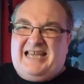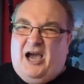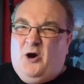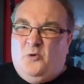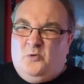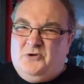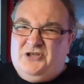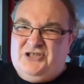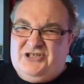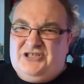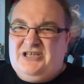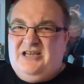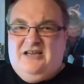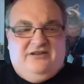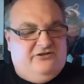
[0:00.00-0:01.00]

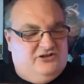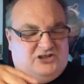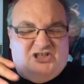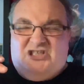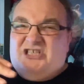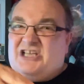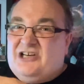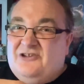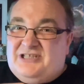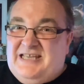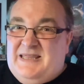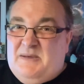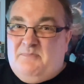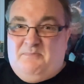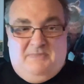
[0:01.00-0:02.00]
holders that just slot
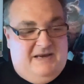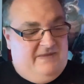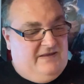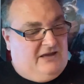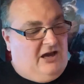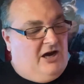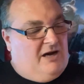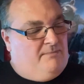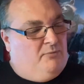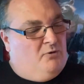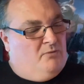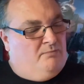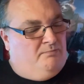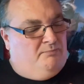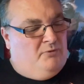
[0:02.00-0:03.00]
in the in the
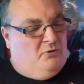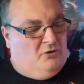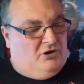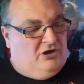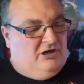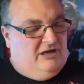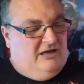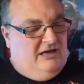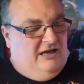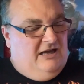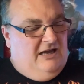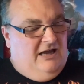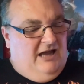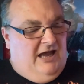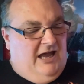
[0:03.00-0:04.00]
cardboard book.
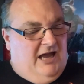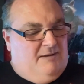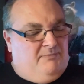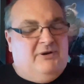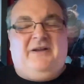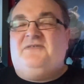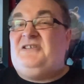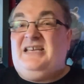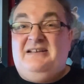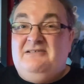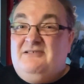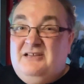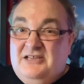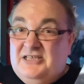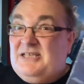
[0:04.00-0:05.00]
Uh, but I've
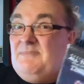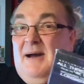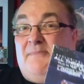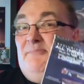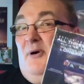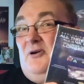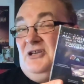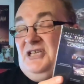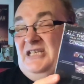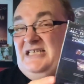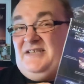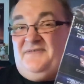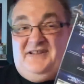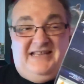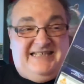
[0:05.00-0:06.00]
seen some
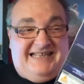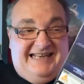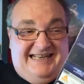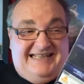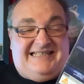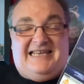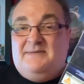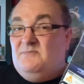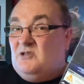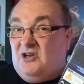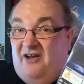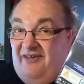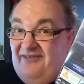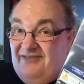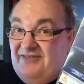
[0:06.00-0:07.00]
unboxings for this and it seems
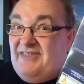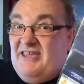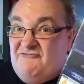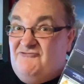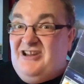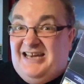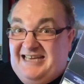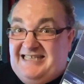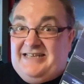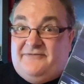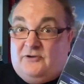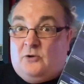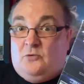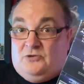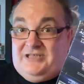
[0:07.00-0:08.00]
like they're really
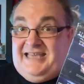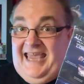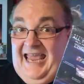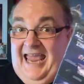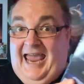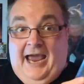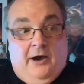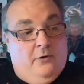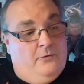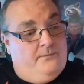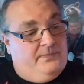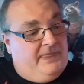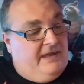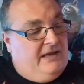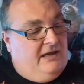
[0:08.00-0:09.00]
difficult to get out.
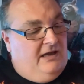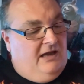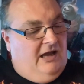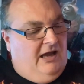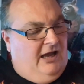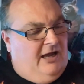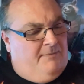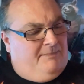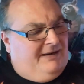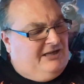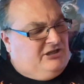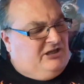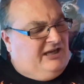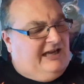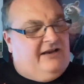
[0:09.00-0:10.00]
Uh,
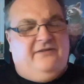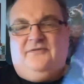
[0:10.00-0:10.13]
plus you get a